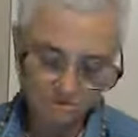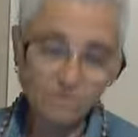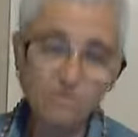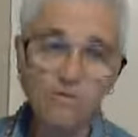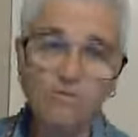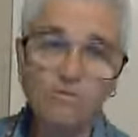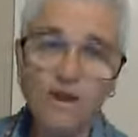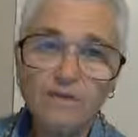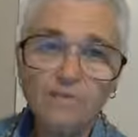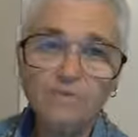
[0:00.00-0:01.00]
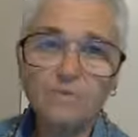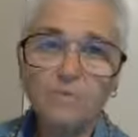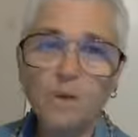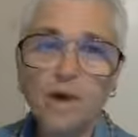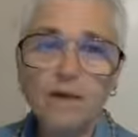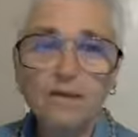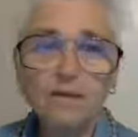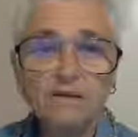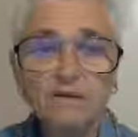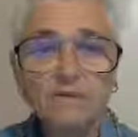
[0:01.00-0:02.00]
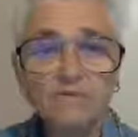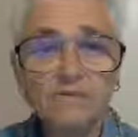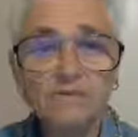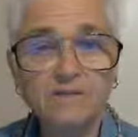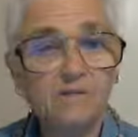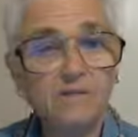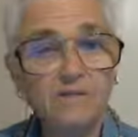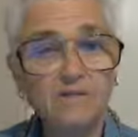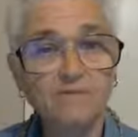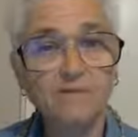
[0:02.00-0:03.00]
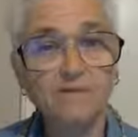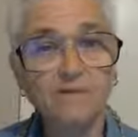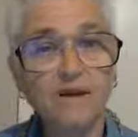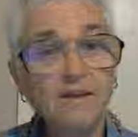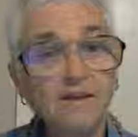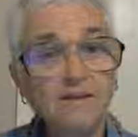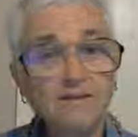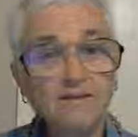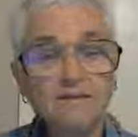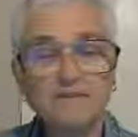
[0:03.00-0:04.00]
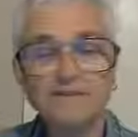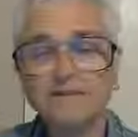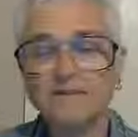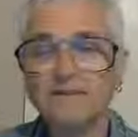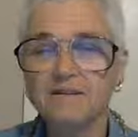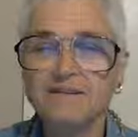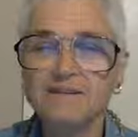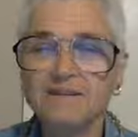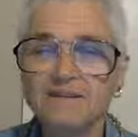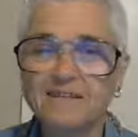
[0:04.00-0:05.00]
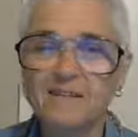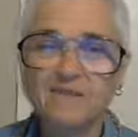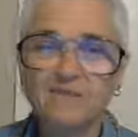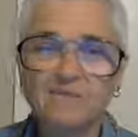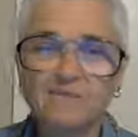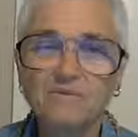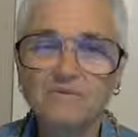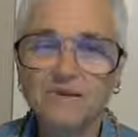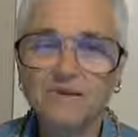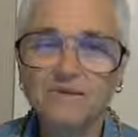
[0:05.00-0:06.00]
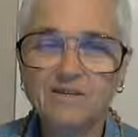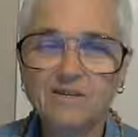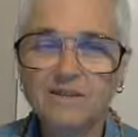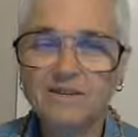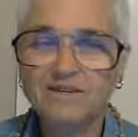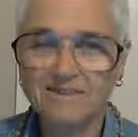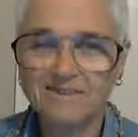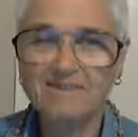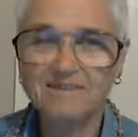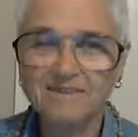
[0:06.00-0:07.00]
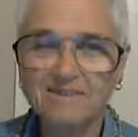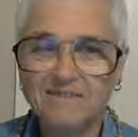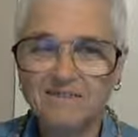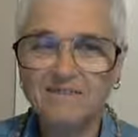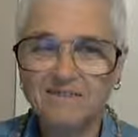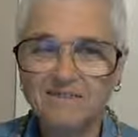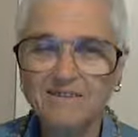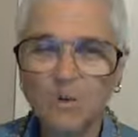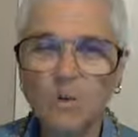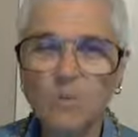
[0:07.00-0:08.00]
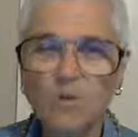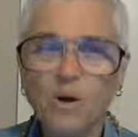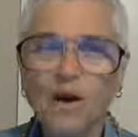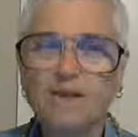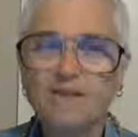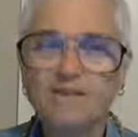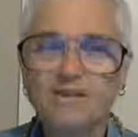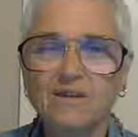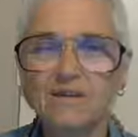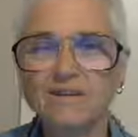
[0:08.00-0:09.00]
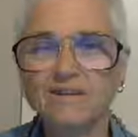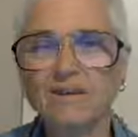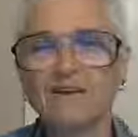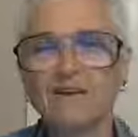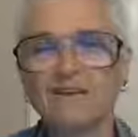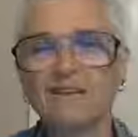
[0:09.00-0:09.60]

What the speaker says: little grain from the pot, and if it's done, then we can see that the whole pot is going to get done.